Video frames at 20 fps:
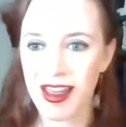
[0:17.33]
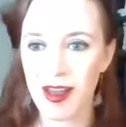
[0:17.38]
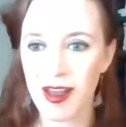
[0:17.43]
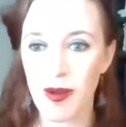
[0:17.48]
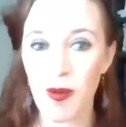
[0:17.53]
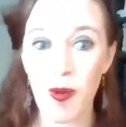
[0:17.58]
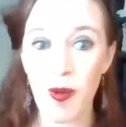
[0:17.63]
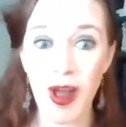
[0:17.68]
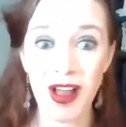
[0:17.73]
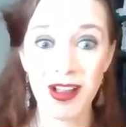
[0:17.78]

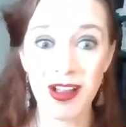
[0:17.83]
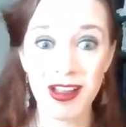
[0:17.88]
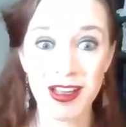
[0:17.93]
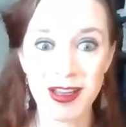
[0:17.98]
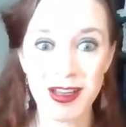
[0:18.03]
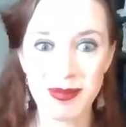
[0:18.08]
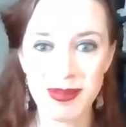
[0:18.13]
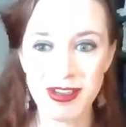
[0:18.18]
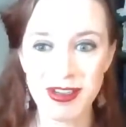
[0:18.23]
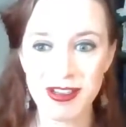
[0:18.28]

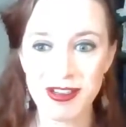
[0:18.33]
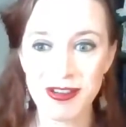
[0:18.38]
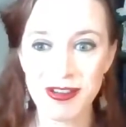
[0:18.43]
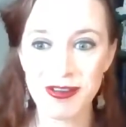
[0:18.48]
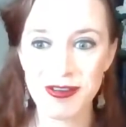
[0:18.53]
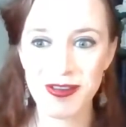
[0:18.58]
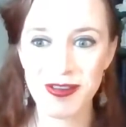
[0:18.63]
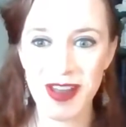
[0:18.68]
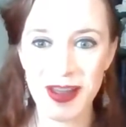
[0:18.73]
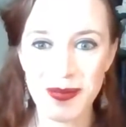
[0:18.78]
Welcome
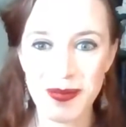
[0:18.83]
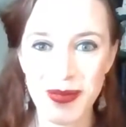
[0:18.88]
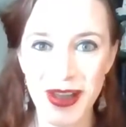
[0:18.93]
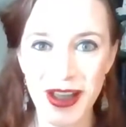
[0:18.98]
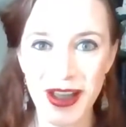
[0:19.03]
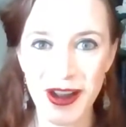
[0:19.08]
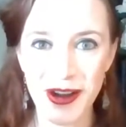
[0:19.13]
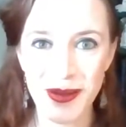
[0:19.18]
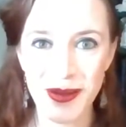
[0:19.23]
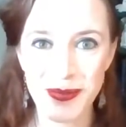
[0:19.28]
to
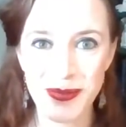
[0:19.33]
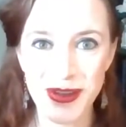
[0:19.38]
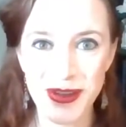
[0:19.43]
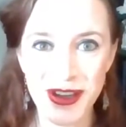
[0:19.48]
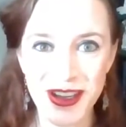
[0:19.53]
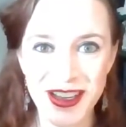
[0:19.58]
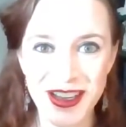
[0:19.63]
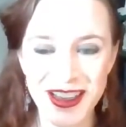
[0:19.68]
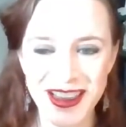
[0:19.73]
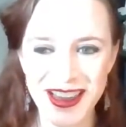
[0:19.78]
Vampire
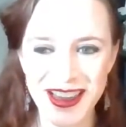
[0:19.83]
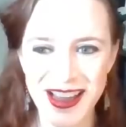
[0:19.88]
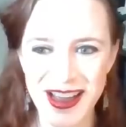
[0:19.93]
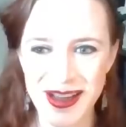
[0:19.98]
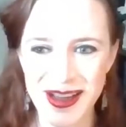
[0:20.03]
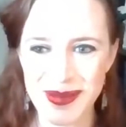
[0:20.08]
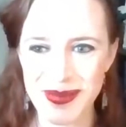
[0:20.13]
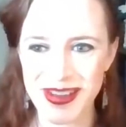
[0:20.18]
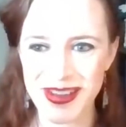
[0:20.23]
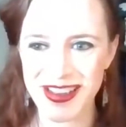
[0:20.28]
Book
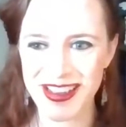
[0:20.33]
Club.